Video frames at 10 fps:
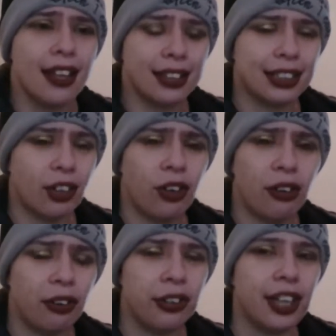It's a
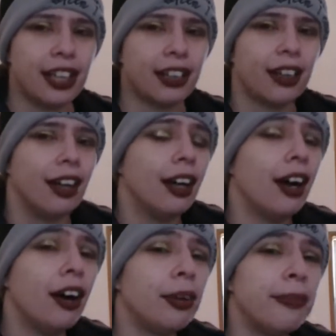whole thing.
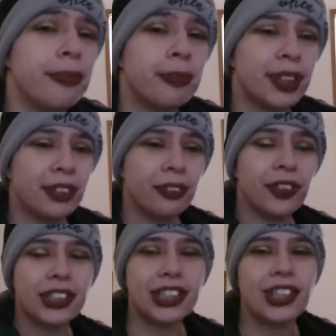But the
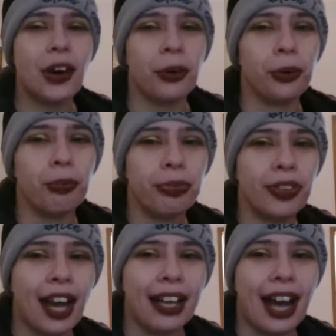first note
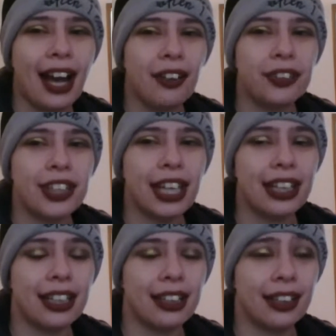that I have
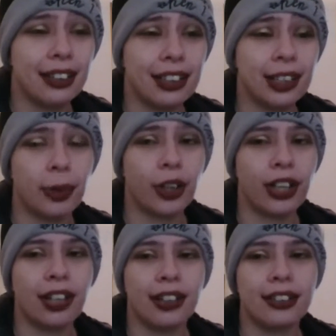taken in this
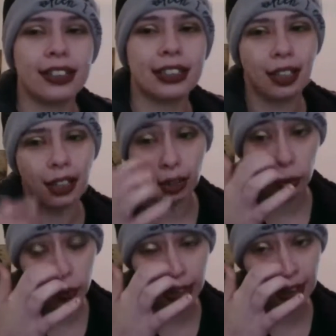book is
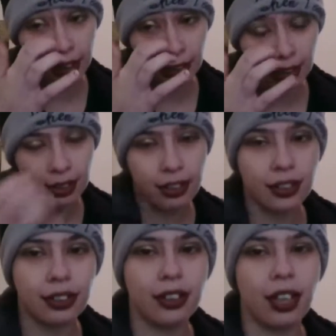when
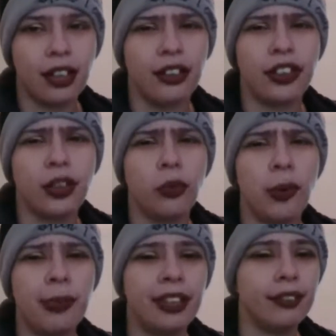the
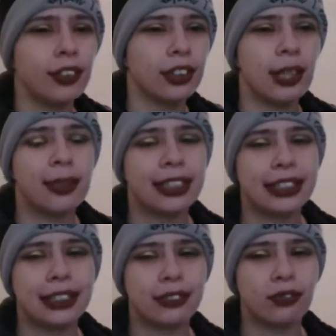woman, her name
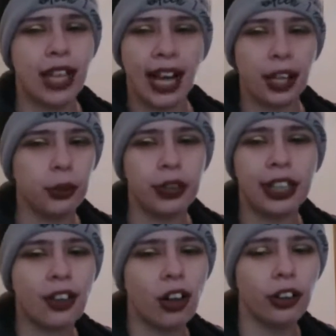is
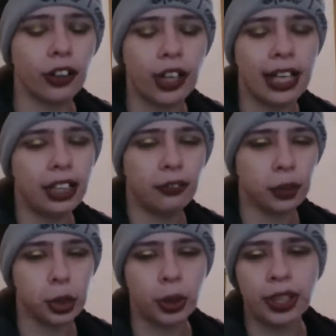Catherine, they call her Katie
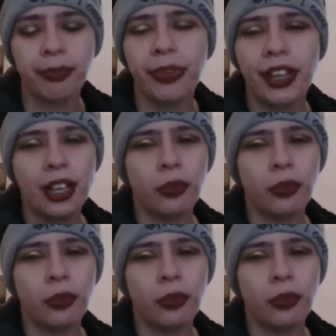for short.